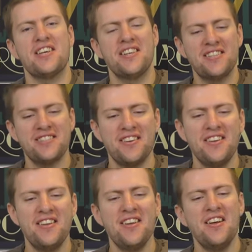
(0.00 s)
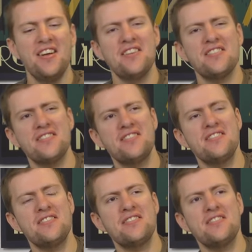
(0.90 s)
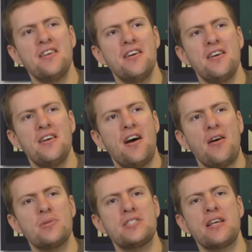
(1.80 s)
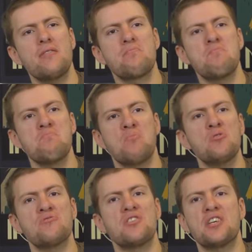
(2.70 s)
It's like, it's like she, I would say moderately